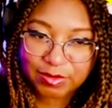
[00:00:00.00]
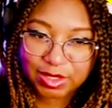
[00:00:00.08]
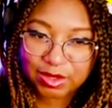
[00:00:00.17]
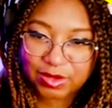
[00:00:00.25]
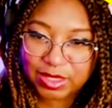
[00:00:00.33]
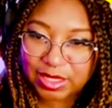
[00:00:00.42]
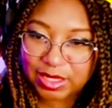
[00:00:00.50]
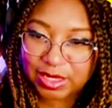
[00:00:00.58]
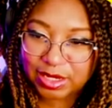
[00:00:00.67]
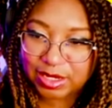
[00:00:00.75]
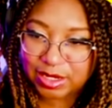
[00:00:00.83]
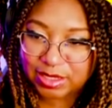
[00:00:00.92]
Go
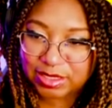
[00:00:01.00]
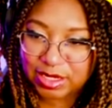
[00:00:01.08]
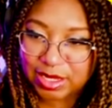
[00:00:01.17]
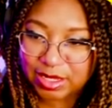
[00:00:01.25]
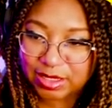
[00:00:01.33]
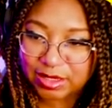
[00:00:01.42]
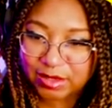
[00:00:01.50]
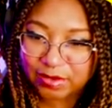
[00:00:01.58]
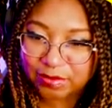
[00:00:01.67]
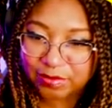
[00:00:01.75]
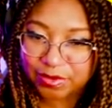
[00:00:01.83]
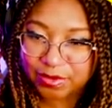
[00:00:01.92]
ahead and attack
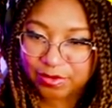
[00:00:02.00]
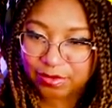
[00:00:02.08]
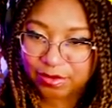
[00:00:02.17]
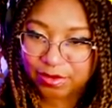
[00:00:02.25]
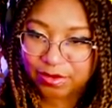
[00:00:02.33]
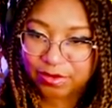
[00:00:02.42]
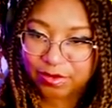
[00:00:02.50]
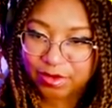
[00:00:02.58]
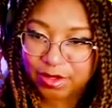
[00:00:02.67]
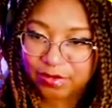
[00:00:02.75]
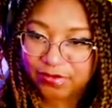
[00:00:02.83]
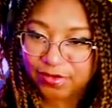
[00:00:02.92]
this Boo real
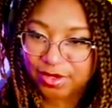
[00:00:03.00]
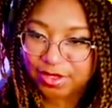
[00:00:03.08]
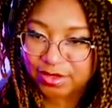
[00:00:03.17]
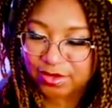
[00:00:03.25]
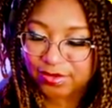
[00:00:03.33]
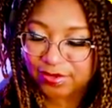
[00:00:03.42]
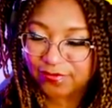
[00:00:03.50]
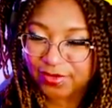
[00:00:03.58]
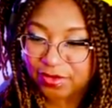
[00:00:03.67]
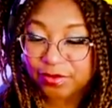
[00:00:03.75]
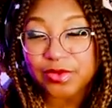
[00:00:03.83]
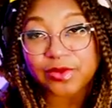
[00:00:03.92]
quick before he turns
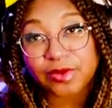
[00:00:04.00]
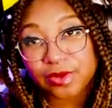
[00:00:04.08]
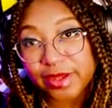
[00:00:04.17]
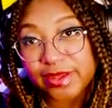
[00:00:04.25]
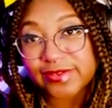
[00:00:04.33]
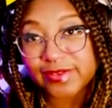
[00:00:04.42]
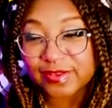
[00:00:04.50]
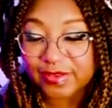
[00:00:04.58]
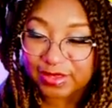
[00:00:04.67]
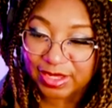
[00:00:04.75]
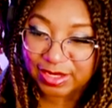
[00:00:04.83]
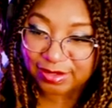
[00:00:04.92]
invisible or uses
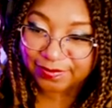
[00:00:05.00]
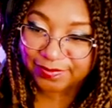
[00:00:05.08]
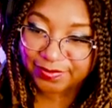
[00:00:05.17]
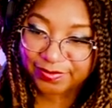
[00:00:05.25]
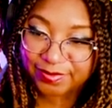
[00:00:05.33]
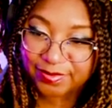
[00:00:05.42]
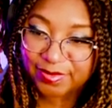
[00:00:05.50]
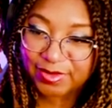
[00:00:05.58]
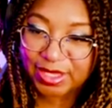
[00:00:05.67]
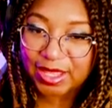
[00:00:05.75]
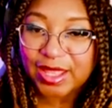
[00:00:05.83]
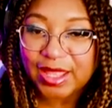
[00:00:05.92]
his item.
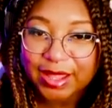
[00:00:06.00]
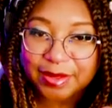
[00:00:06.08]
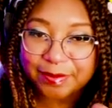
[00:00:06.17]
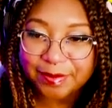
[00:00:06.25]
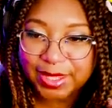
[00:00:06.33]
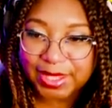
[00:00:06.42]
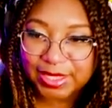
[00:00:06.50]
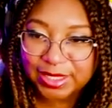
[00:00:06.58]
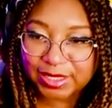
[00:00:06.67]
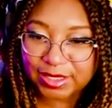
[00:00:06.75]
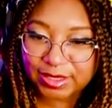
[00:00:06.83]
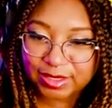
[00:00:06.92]

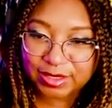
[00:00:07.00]
Bye!